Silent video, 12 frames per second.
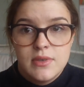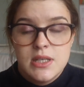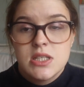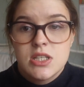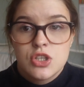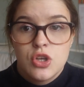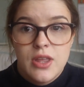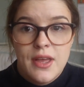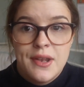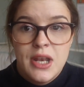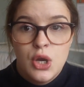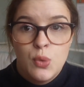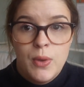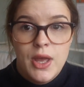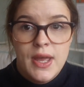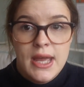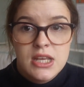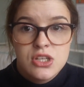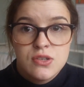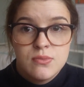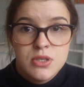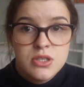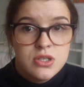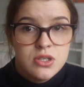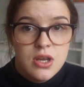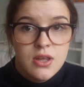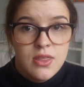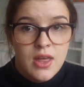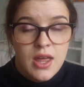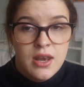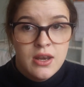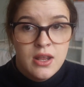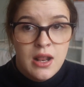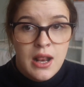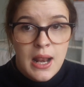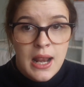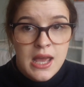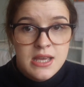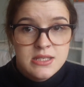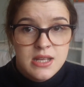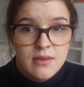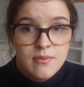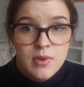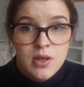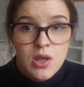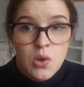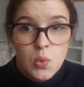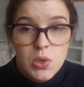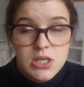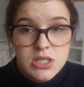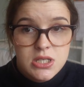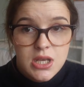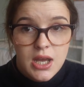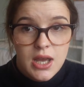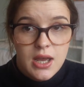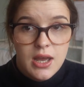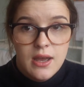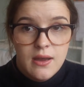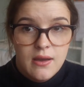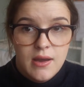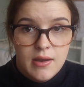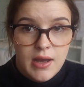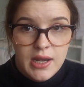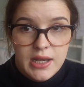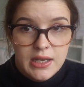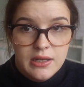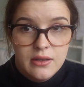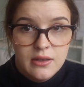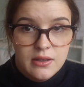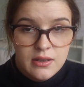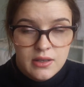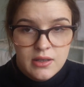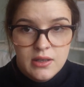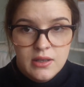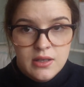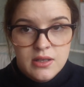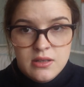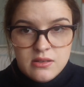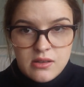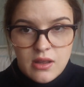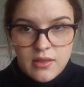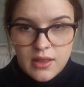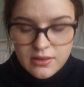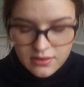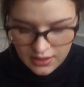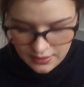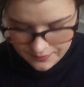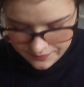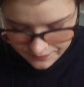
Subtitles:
It's just got that little bit extra moisture than the last time, which I need. So that's that.